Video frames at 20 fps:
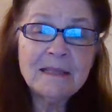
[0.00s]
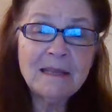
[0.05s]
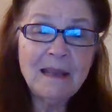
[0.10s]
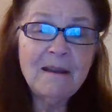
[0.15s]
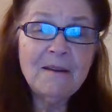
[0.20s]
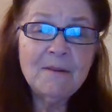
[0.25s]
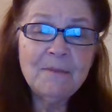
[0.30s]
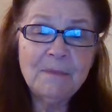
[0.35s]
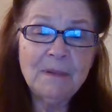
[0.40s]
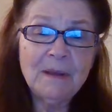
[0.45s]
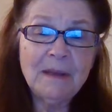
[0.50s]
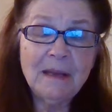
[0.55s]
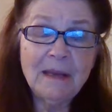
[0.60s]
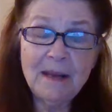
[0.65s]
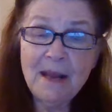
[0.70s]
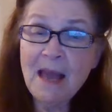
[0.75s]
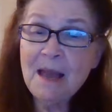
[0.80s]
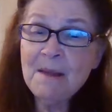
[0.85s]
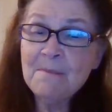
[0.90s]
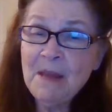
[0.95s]
scared me
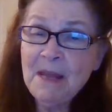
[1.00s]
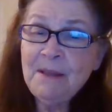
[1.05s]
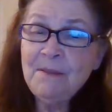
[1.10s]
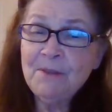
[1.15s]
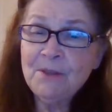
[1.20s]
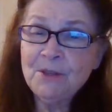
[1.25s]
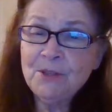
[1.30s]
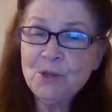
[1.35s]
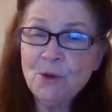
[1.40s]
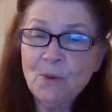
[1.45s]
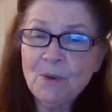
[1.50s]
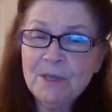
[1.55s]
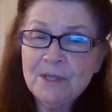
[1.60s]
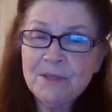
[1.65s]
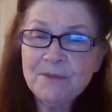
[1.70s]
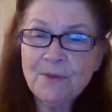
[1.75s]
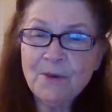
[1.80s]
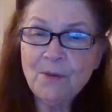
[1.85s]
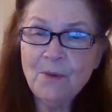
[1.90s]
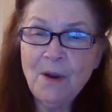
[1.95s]
and I made the
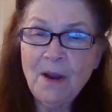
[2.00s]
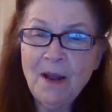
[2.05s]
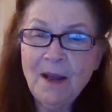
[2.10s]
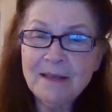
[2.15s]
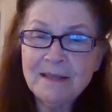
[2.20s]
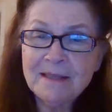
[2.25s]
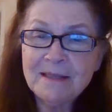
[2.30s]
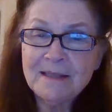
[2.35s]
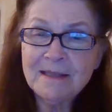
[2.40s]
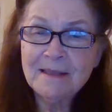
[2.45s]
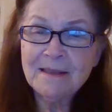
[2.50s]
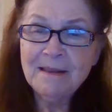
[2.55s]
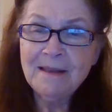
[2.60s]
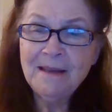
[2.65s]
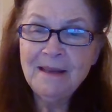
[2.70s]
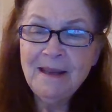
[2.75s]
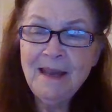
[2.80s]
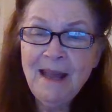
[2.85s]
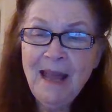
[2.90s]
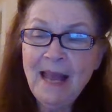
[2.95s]
choice for Christ
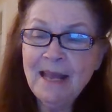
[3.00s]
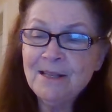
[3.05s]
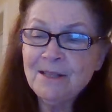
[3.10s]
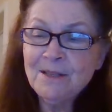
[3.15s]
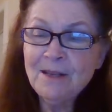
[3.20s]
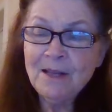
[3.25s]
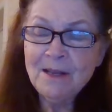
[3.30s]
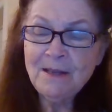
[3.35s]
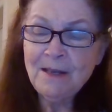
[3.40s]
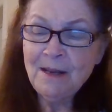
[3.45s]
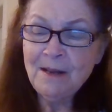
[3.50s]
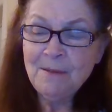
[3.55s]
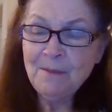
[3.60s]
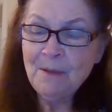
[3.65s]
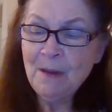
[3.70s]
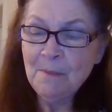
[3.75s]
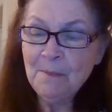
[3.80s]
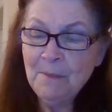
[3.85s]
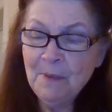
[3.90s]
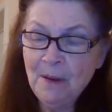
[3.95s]
and,
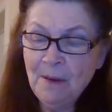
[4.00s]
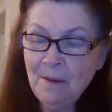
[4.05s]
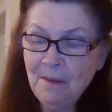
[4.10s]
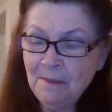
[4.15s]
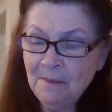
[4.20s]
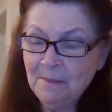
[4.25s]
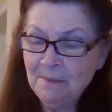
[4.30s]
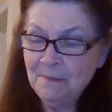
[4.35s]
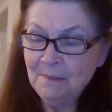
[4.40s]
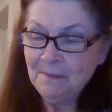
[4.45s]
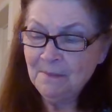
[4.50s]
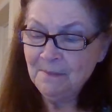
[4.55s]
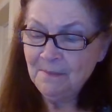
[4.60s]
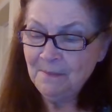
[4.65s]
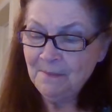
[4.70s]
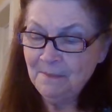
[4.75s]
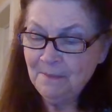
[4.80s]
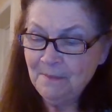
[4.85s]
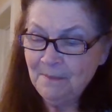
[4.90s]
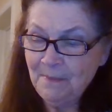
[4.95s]
and uh,
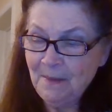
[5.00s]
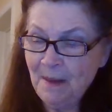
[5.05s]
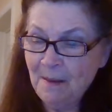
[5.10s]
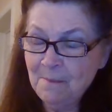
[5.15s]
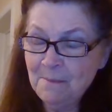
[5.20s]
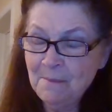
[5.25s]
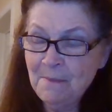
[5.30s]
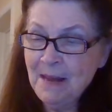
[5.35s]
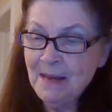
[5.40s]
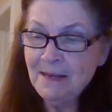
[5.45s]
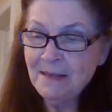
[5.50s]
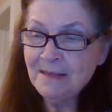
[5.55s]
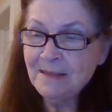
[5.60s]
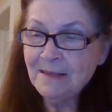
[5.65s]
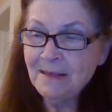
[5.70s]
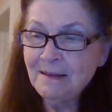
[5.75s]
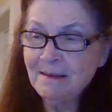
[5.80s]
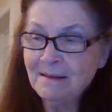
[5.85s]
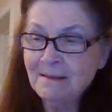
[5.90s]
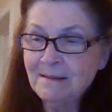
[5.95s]

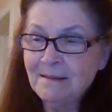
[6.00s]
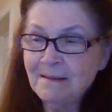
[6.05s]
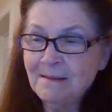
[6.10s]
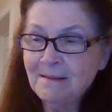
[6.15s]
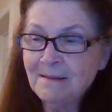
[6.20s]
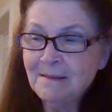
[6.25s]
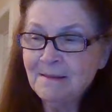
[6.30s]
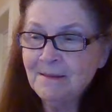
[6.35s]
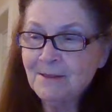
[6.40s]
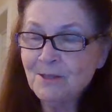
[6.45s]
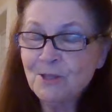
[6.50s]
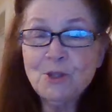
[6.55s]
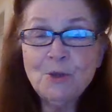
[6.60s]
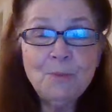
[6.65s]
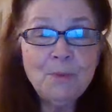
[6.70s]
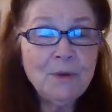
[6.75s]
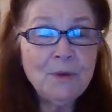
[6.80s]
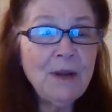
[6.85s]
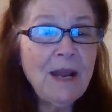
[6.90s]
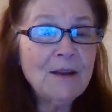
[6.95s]
amazing
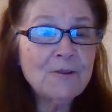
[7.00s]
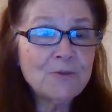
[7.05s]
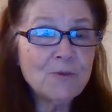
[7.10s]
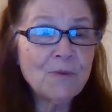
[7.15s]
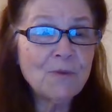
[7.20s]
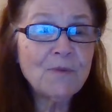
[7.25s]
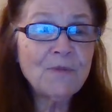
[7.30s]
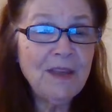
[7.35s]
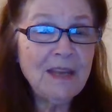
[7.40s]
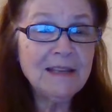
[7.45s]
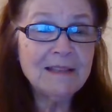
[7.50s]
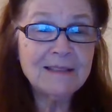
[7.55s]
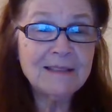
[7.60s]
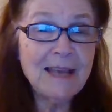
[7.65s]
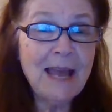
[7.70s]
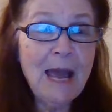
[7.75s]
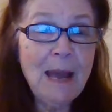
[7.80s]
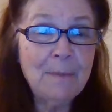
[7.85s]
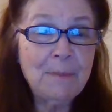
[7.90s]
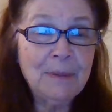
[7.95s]
supernatural things
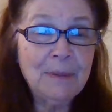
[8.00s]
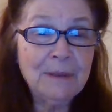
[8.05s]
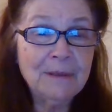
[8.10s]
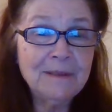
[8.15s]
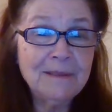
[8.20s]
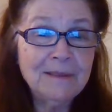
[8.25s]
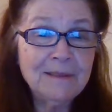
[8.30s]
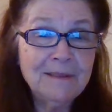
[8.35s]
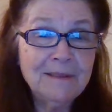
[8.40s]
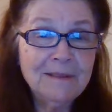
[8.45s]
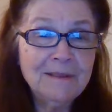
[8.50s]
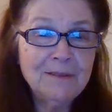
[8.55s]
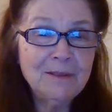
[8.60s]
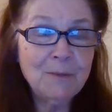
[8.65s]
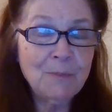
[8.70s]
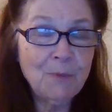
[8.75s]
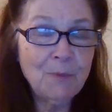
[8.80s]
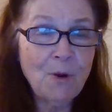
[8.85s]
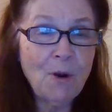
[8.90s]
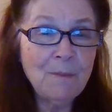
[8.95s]
happened
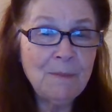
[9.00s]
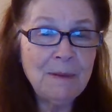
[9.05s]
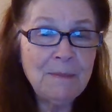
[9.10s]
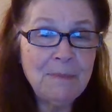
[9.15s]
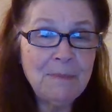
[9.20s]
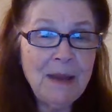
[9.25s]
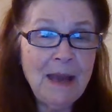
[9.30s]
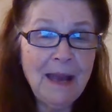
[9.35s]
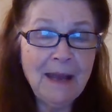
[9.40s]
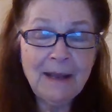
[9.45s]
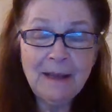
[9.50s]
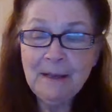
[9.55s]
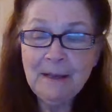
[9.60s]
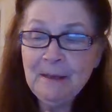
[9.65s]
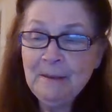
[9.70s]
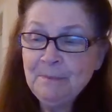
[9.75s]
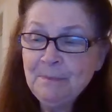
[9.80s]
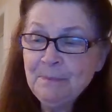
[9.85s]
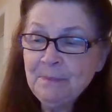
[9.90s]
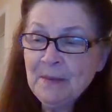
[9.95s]
that brought me back.
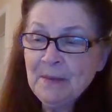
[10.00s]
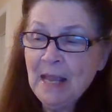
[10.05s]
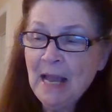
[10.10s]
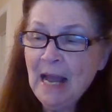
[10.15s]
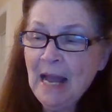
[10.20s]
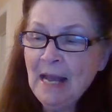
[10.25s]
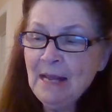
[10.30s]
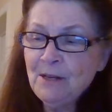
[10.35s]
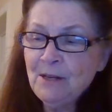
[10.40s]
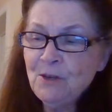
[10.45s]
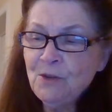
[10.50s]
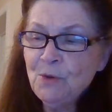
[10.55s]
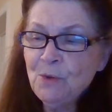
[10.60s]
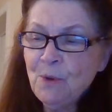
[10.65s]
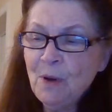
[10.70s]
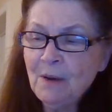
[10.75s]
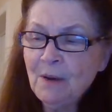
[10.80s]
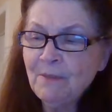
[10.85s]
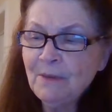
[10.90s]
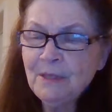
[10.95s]
I
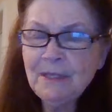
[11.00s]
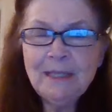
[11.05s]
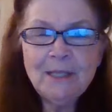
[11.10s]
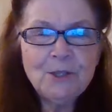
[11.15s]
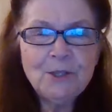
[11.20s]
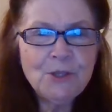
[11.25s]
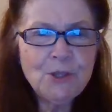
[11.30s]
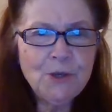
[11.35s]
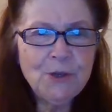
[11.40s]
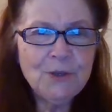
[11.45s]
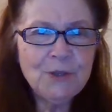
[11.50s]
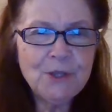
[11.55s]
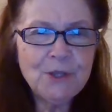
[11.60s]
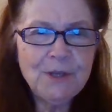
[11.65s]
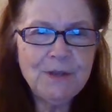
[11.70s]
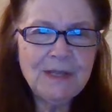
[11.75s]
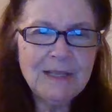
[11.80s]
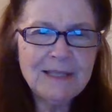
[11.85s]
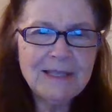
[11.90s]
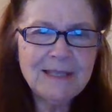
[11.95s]
knew of a little church
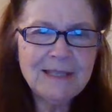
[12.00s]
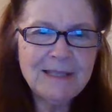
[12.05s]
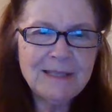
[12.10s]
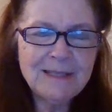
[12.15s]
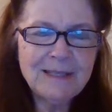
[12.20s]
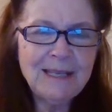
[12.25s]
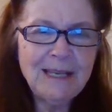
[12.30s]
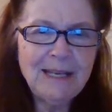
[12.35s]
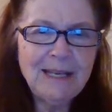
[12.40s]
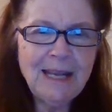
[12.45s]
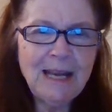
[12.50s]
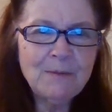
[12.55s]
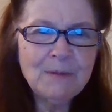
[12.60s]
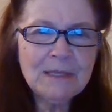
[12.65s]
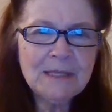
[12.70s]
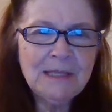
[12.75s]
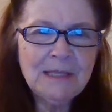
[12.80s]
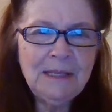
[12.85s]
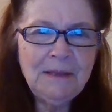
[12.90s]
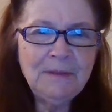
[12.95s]
in this city I
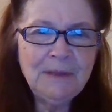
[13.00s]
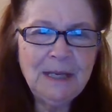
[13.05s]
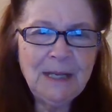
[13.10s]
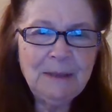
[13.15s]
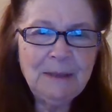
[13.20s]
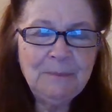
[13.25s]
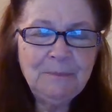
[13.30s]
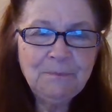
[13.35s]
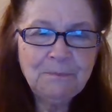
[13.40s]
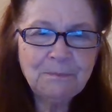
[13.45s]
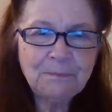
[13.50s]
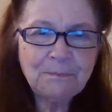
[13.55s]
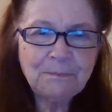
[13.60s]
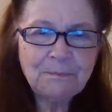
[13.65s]
was living in.